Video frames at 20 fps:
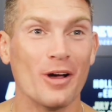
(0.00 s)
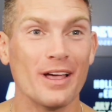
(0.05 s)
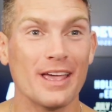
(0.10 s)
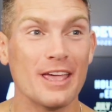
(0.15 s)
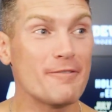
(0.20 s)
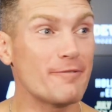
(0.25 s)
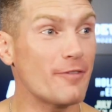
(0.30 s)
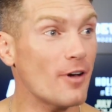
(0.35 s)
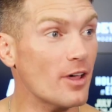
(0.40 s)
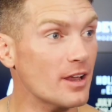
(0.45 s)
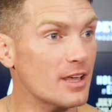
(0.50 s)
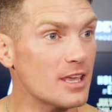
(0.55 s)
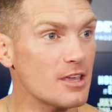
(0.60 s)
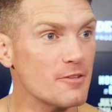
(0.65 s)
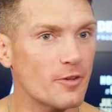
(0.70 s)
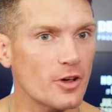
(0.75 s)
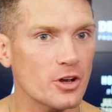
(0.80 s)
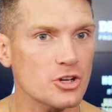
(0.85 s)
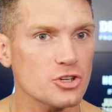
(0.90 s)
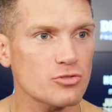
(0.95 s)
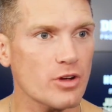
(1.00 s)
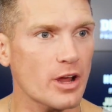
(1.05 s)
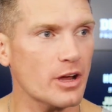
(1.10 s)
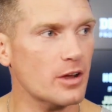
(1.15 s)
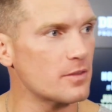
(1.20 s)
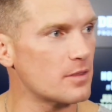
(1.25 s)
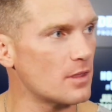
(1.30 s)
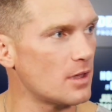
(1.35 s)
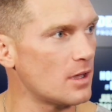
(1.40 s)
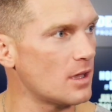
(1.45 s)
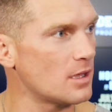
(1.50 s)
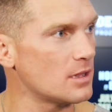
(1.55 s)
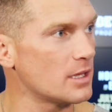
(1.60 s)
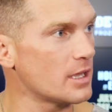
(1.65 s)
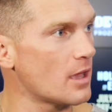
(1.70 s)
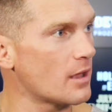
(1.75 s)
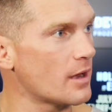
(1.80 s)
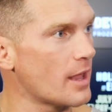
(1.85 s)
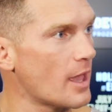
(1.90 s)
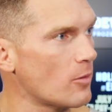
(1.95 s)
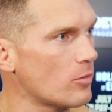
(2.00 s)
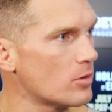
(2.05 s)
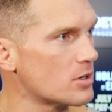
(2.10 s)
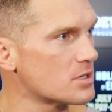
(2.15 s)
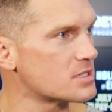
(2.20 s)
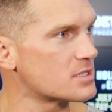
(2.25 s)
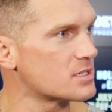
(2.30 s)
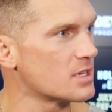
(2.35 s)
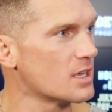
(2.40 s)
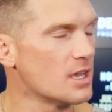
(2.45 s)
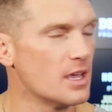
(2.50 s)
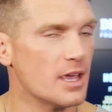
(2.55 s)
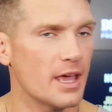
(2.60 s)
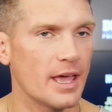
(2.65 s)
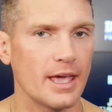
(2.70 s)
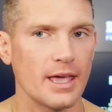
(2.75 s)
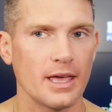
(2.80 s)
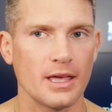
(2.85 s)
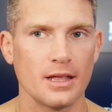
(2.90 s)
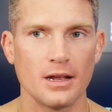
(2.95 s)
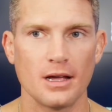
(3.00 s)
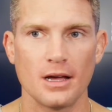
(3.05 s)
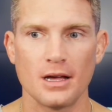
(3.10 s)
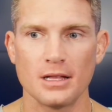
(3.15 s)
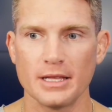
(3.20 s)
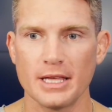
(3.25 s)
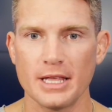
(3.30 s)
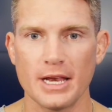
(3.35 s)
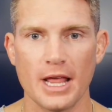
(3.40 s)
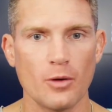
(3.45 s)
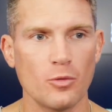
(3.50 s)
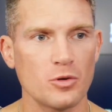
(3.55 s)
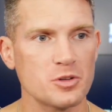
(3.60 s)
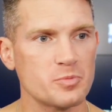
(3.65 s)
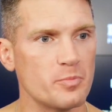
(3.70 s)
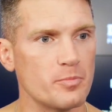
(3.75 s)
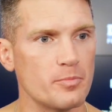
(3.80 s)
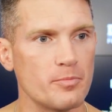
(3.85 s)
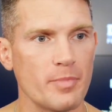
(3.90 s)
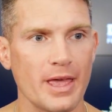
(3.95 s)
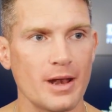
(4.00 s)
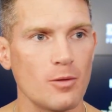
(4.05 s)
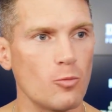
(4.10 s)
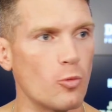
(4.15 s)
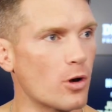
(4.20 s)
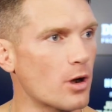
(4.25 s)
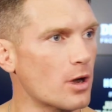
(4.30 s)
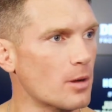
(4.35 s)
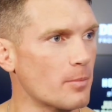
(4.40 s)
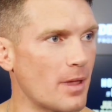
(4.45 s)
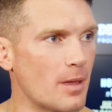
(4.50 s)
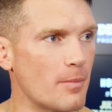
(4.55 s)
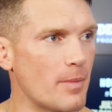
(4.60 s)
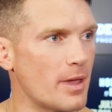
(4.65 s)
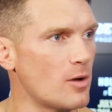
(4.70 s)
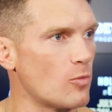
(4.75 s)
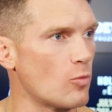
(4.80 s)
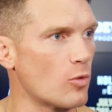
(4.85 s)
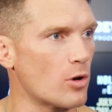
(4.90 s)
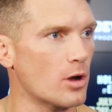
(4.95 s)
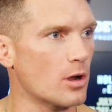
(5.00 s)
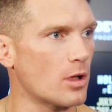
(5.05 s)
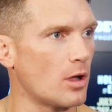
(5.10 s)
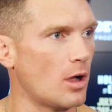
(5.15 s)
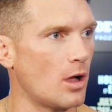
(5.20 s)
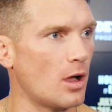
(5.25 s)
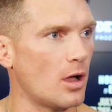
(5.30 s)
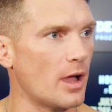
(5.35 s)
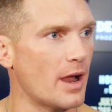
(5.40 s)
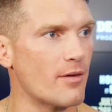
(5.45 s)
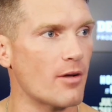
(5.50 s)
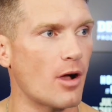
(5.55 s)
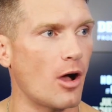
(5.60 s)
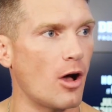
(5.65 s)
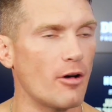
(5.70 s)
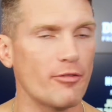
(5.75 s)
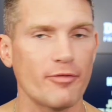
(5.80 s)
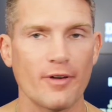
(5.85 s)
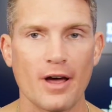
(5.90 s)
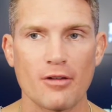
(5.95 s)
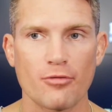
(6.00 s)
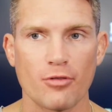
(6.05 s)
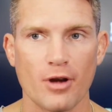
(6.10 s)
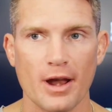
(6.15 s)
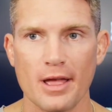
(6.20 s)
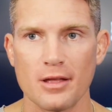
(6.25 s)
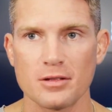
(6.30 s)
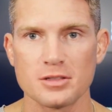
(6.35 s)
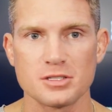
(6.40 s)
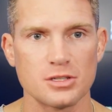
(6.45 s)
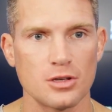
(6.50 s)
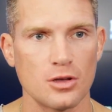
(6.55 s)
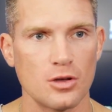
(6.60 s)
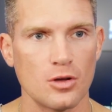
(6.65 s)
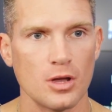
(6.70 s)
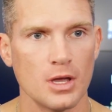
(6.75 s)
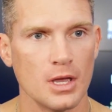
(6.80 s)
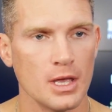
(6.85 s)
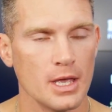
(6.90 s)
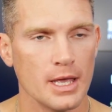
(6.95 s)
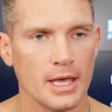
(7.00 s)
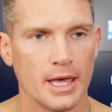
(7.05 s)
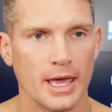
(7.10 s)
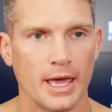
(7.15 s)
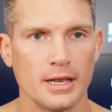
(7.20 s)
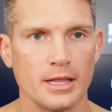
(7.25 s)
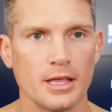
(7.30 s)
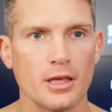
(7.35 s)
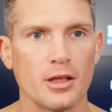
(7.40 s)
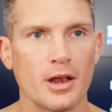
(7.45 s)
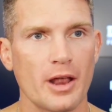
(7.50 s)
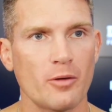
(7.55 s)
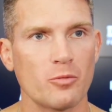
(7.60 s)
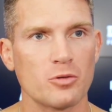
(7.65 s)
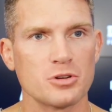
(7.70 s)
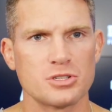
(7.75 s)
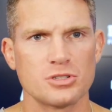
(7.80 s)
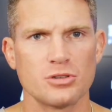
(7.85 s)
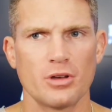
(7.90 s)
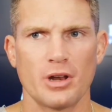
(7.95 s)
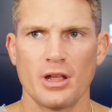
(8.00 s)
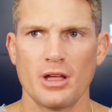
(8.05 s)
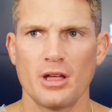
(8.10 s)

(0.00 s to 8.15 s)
well, he fought a he fought a striker, uh, Leon Edwards, and uh, Leon Edwards made him work, man, made him work all, all five rounds. So, and Leon Edwards is on